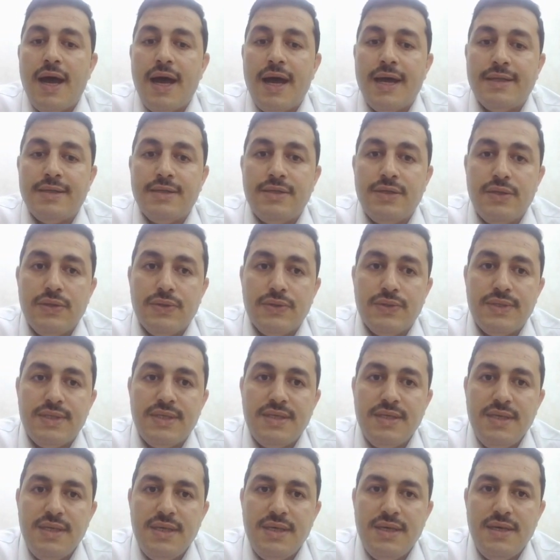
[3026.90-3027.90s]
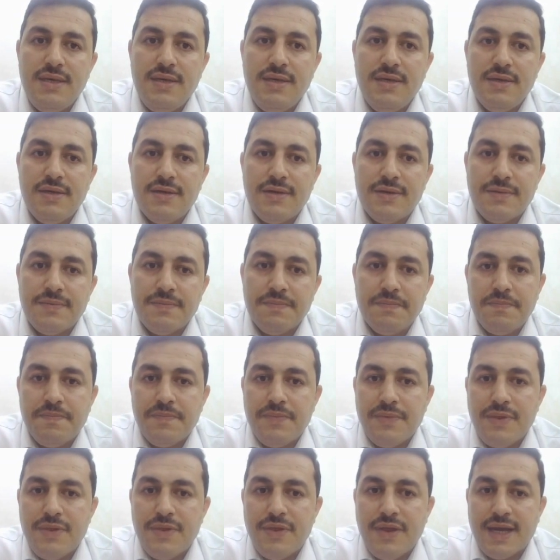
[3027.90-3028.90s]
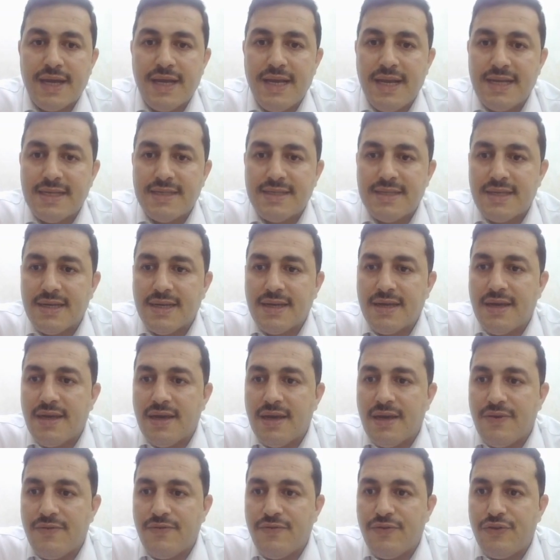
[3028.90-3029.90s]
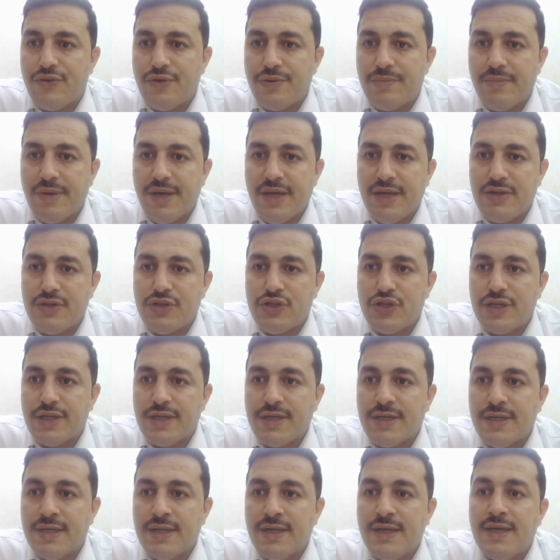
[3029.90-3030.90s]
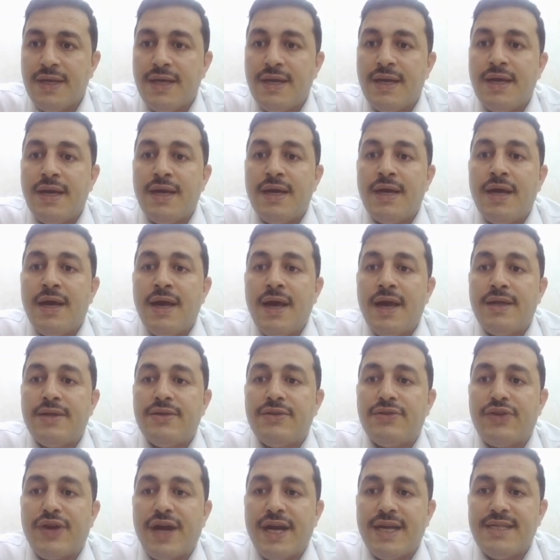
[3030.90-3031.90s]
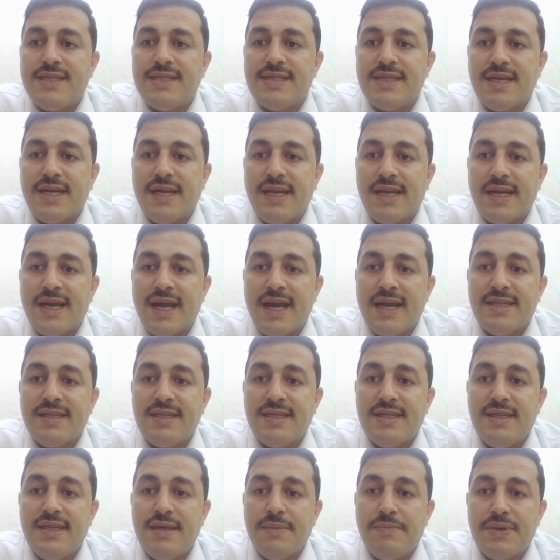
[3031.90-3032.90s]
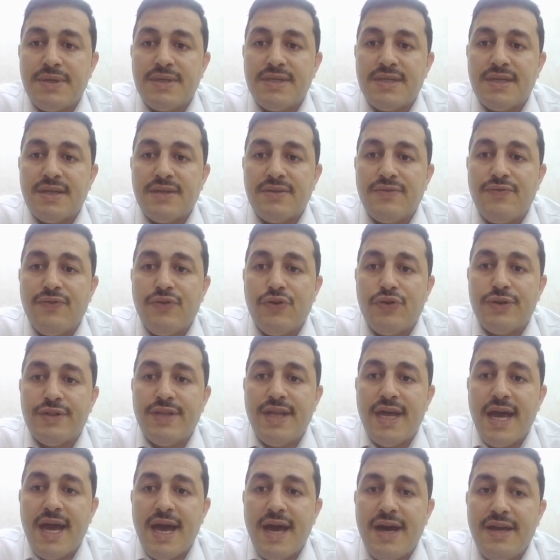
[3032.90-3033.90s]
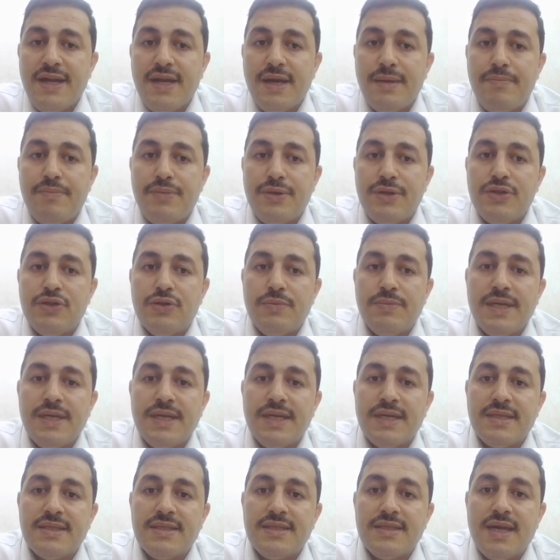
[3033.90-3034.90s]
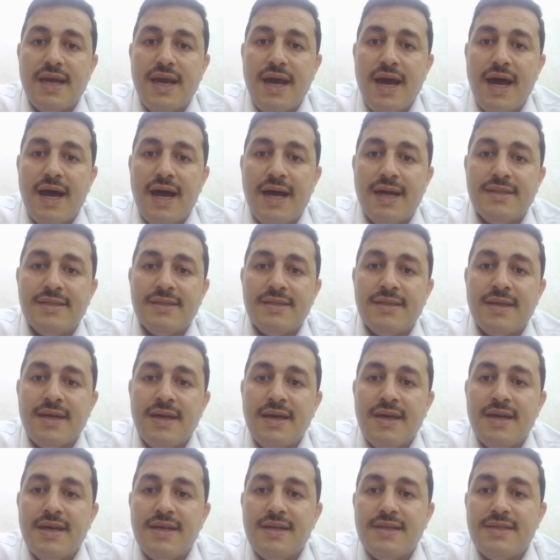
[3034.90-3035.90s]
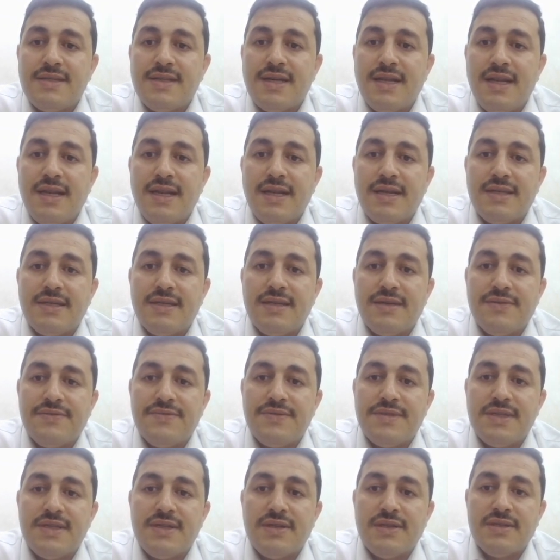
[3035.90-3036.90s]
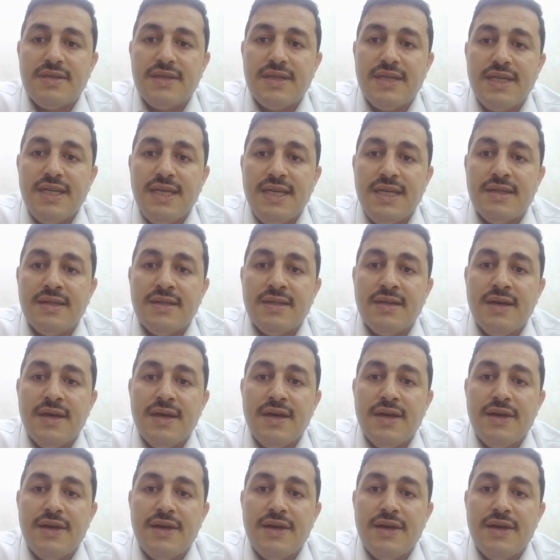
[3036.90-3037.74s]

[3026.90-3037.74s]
and you see here the classic information: tricyclic antidepressant for diarrhea predominant and selective serotonin